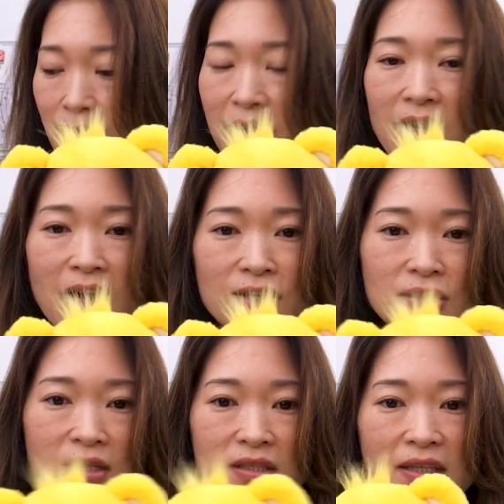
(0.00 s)
My
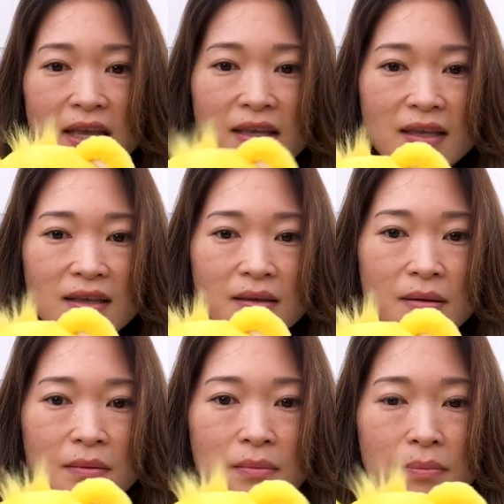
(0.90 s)
gosh, it's like
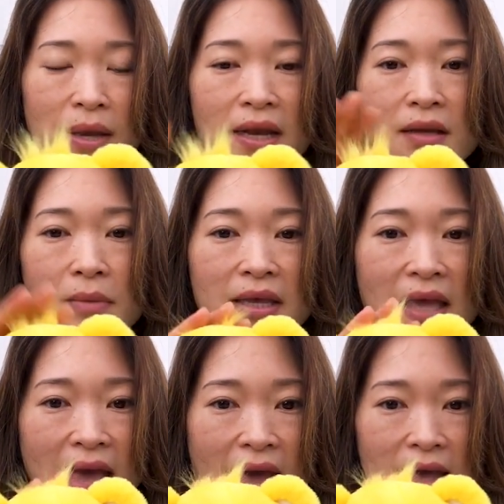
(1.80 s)
petting my
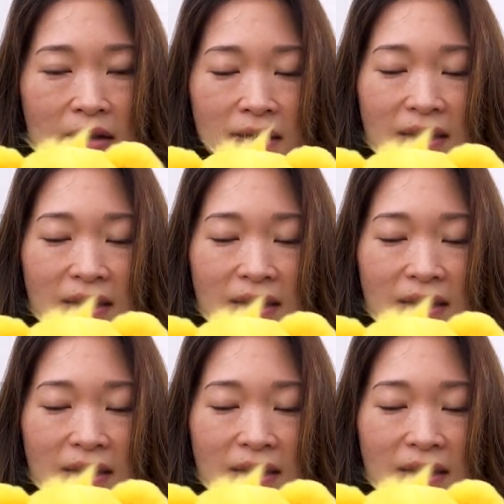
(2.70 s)
cat.